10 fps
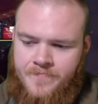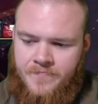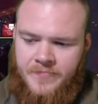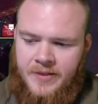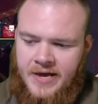
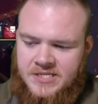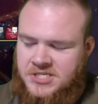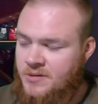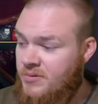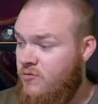As I said
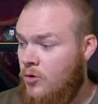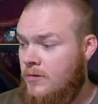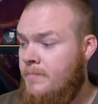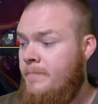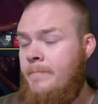before,
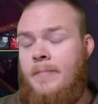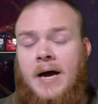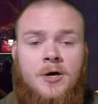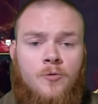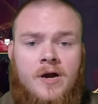I
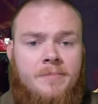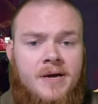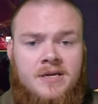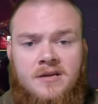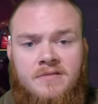don't recommend
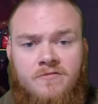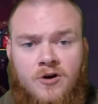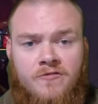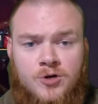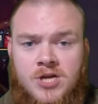it for a
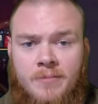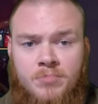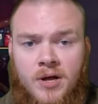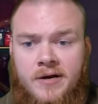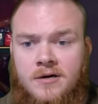first-time
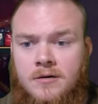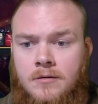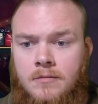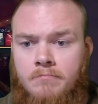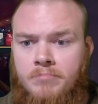player,
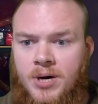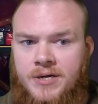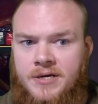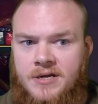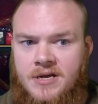but
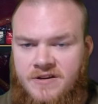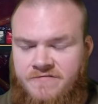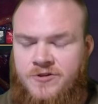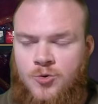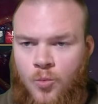if
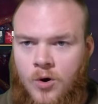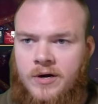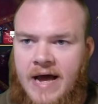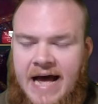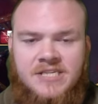you want
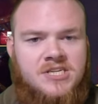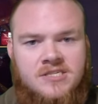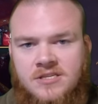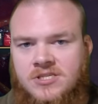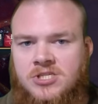access
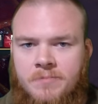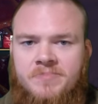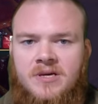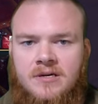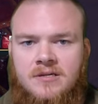to
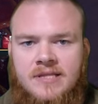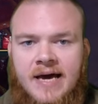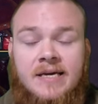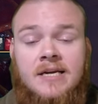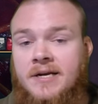something that
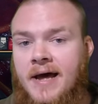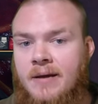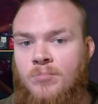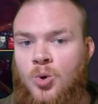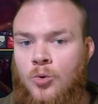can
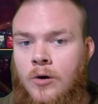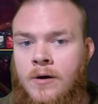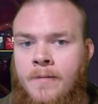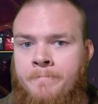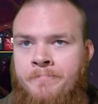enable
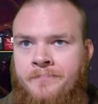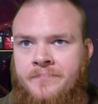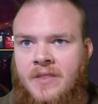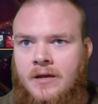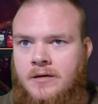
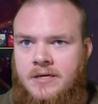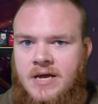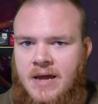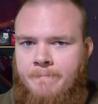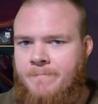
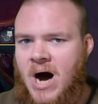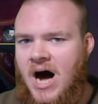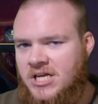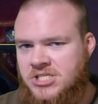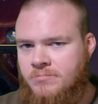
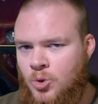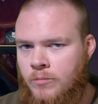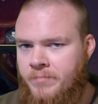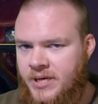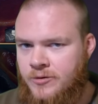impossible
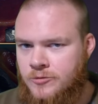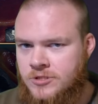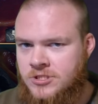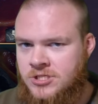builds